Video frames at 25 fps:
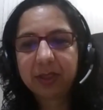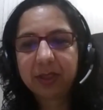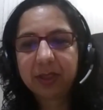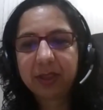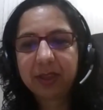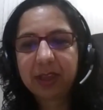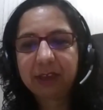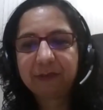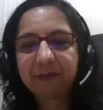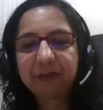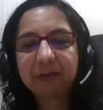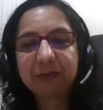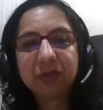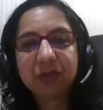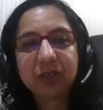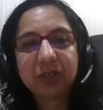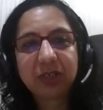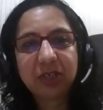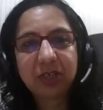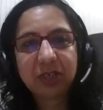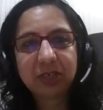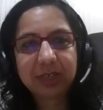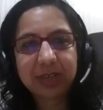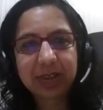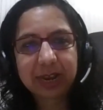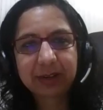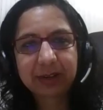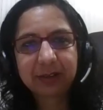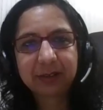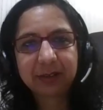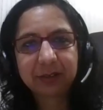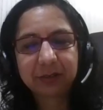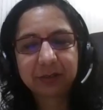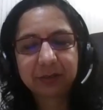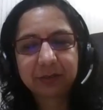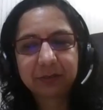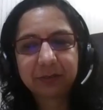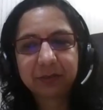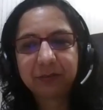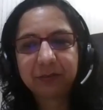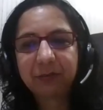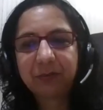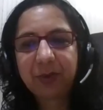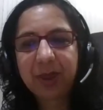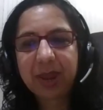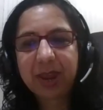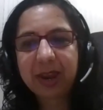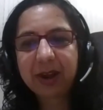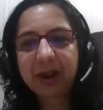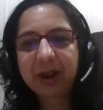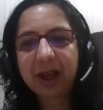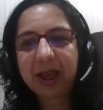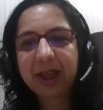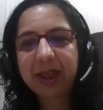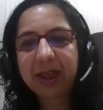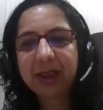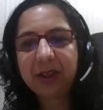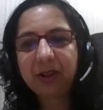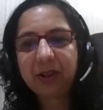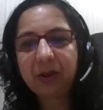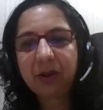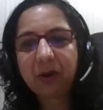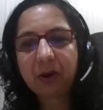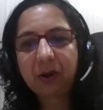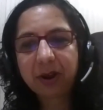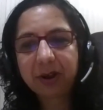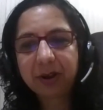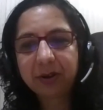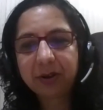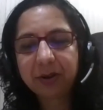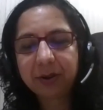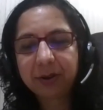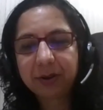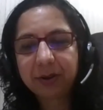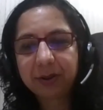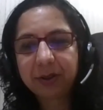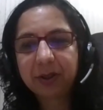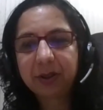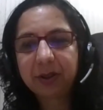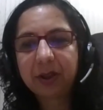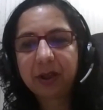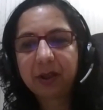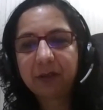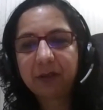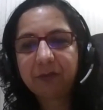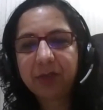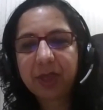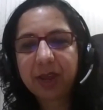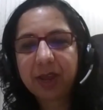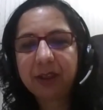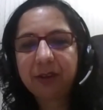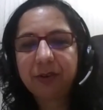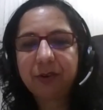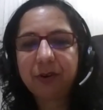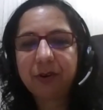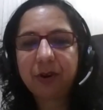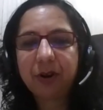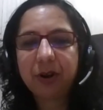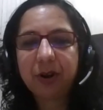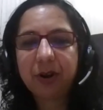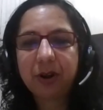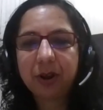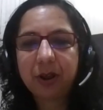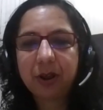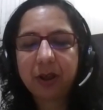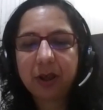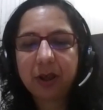the FMCG sector, where I got a very good,